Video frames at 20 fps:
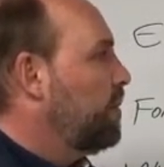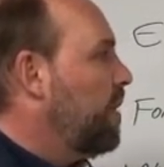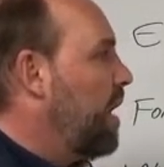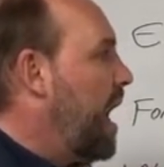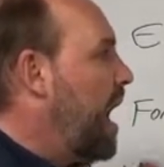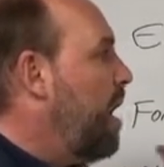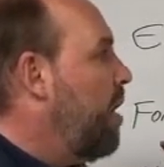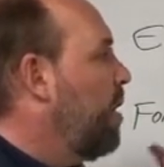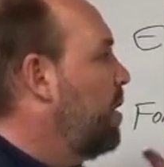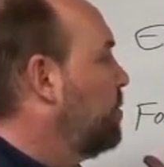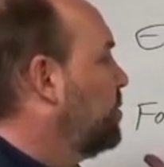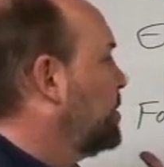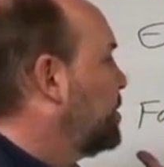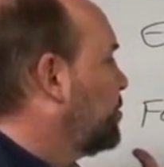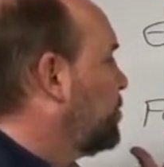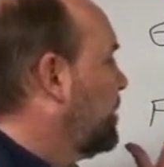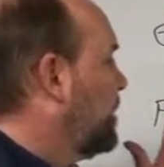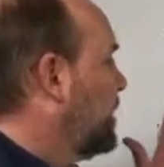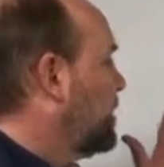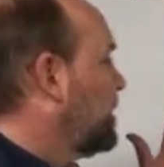How it was
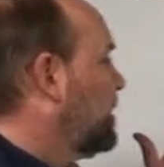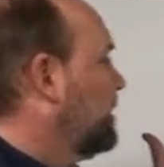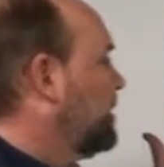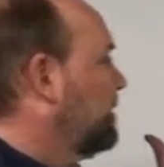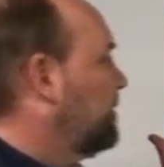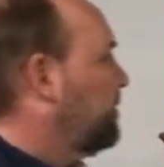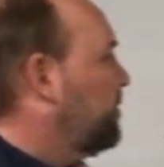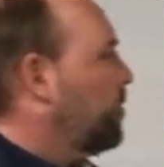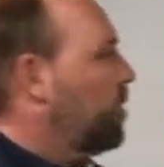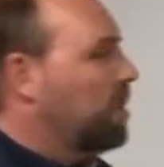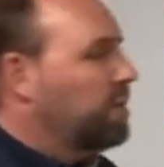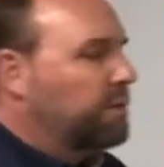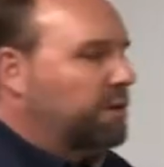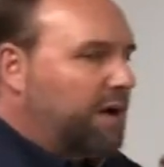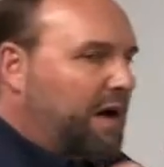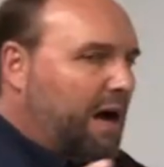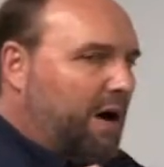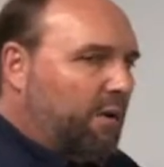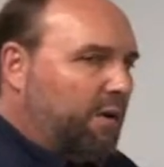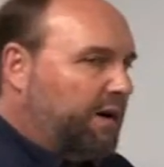traditionally formed,
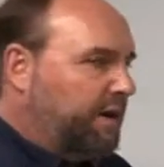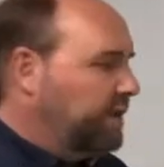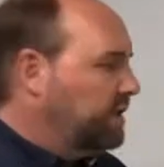or how it